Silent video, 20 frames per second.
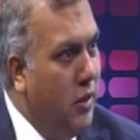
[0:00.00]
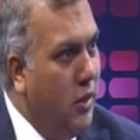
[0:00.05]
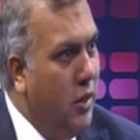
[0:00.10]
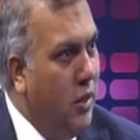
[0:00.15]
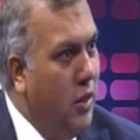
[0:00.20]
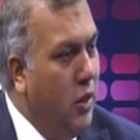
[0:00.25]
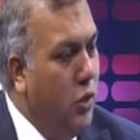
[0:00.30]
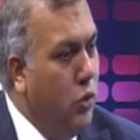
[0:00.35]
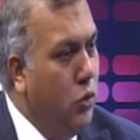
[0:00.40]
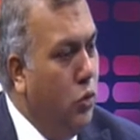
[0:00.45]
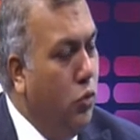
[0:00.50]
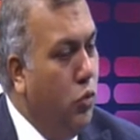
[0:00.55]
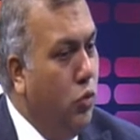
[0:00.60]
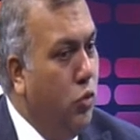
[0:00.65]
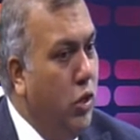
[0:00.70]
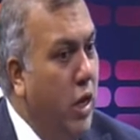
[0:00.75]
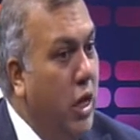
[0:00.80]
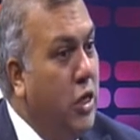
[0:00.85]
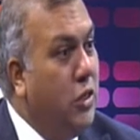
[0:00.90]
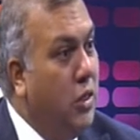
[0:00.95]
yes. to
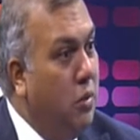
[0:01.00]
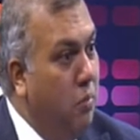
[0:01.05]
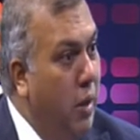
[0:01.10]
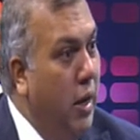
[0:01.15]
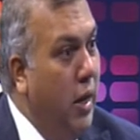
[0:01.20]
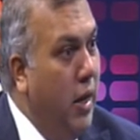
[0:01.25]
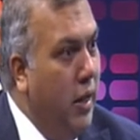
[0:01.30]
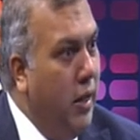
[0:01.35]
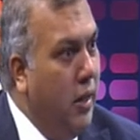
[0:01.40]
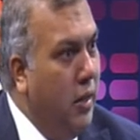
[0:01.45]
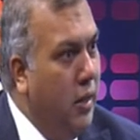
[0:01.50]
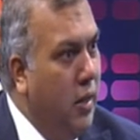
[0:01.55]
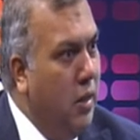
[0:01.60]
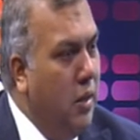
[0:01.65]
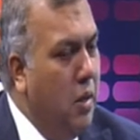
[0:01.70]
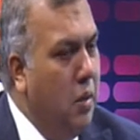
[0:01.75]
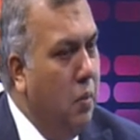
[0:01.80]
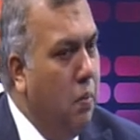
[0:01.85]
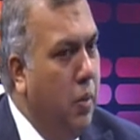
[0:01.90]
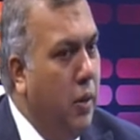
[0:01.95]
nation building.
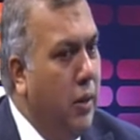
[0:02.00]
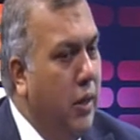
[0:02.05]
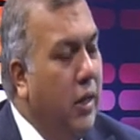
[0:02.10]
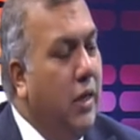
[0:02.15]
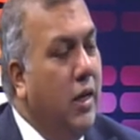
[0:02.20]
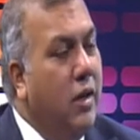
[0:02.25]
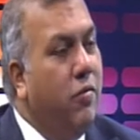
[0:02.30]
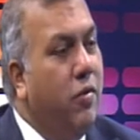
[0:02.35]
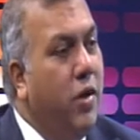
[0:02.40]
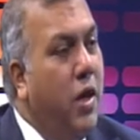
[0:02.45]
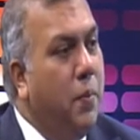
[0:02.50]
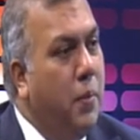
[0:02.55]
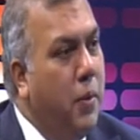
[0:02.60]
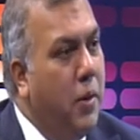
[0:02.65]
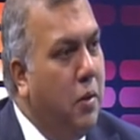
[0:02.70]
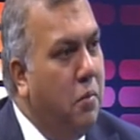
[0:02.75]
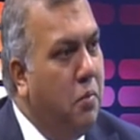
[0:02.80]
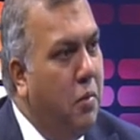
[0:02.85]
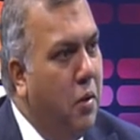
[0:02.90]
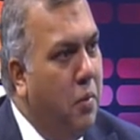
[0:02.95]
Right. But it never happened
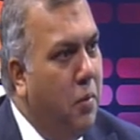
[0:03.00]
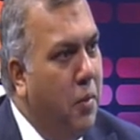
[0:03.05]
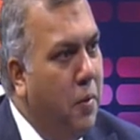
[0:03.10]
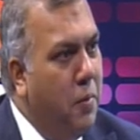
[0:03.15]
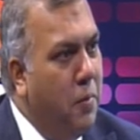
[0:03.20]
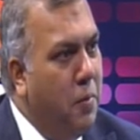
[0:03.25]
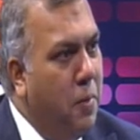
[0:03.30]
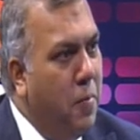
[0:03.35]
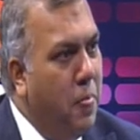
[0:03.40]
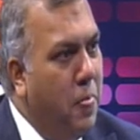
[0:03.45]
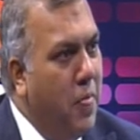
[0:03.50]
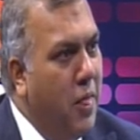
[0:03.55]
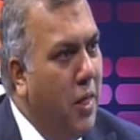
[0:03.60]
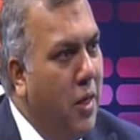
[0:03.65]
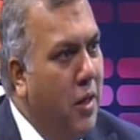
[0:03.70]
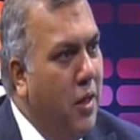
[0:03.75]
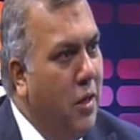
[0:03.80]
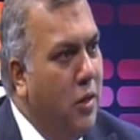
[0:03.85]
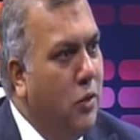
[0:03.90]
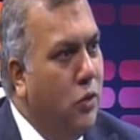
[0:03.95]
in Burma. Mm -hmm.
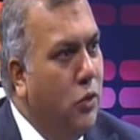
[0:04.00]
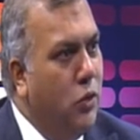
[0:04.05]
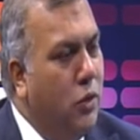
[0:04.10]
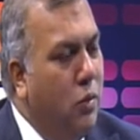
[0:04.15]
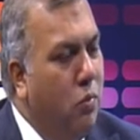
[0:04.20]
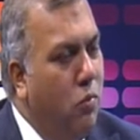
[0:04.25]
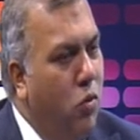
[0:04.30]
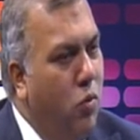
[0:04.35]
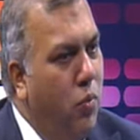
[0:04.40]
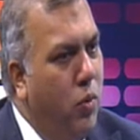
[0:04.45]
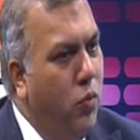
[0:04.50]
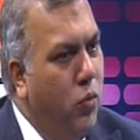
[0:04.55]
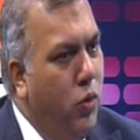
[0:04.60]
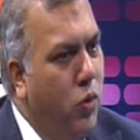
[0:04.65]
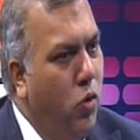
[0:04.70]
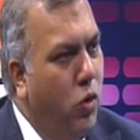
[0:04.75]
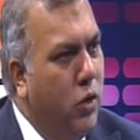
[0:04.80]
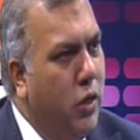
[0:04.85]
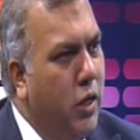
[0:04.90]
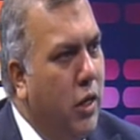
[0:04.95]
So the moment we
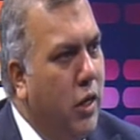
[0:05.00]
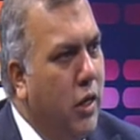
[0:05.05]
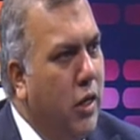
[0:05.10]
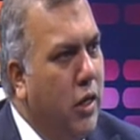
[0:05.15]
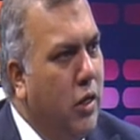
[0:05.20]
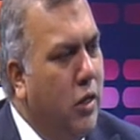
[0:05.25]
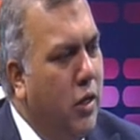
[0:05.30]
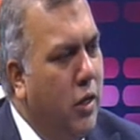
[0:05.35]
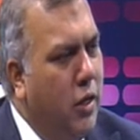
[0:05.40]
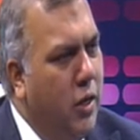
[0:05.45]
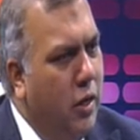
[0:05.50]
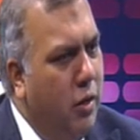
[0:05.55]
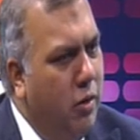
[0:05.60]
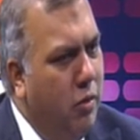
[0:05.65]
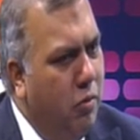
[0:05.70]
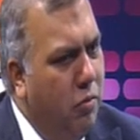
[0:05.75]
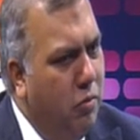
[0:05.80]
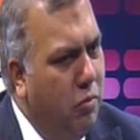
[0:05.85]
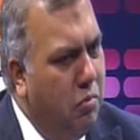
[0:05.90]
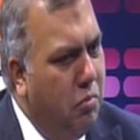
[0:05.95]
got an, uh,
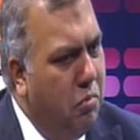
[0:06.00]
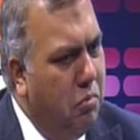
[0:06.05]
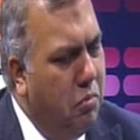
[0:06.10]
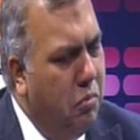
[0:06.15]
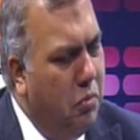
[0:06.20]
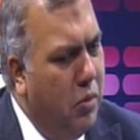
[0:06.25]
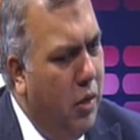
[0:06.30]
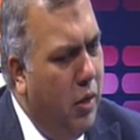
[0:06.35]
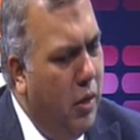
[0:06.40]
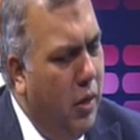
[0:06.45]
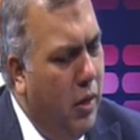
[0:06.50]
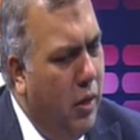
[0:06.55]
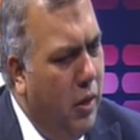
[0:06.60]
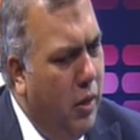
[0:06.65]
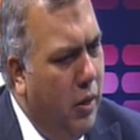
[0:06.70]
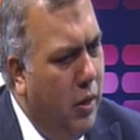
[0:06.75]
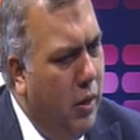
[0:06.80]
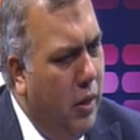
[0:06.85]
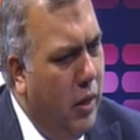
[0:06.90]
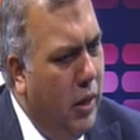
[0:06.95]

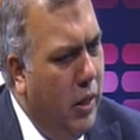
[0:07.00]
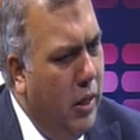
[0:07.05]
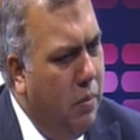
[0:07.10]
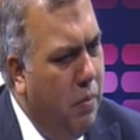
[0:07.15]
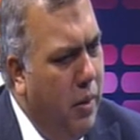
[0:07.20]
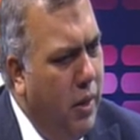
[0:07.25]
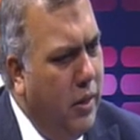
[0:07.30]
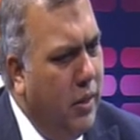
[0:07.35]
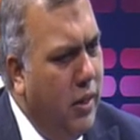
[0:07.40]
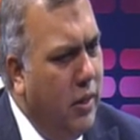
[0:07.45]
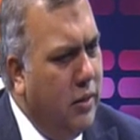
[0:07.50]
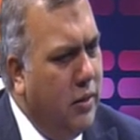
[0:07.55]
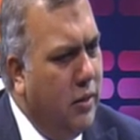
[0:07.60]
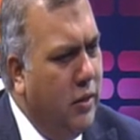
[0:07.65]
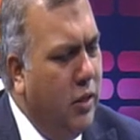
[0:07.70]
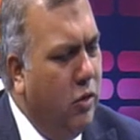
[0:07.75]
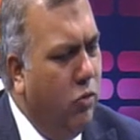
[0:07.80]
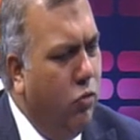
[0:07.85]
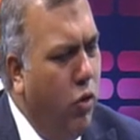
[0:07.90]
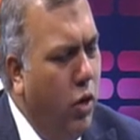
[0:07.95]
uh, independence,
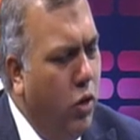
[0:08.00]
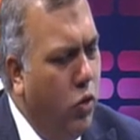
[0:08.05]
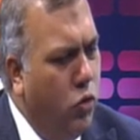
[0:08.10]
they tried